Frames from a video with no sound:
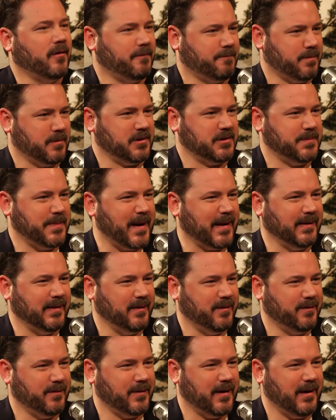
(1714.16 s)
of
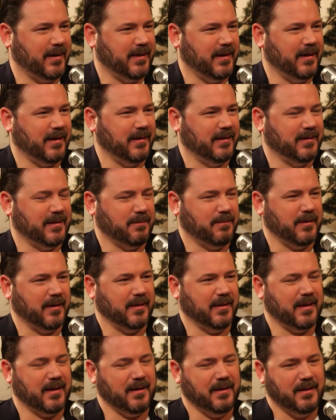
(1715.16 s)
perspective, I think, is
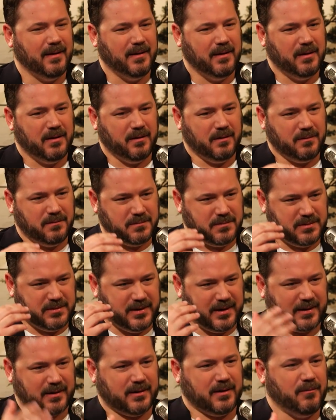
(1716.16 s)
something that
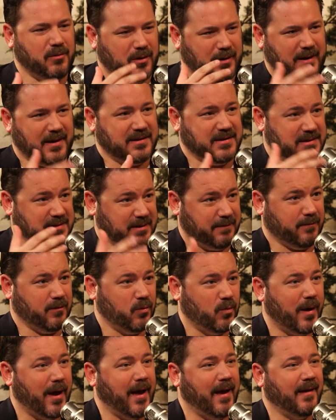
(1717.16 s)
Dick communicates in
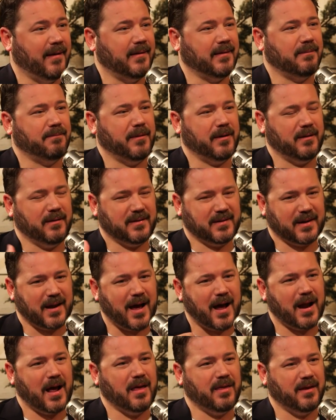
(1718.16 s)
different ways, but
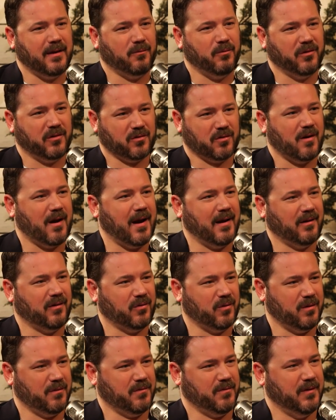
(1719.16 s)
Scott, I think, was trying to
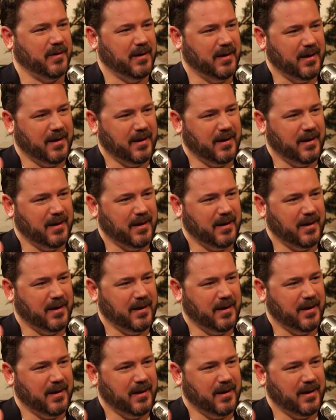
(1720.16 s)
sort of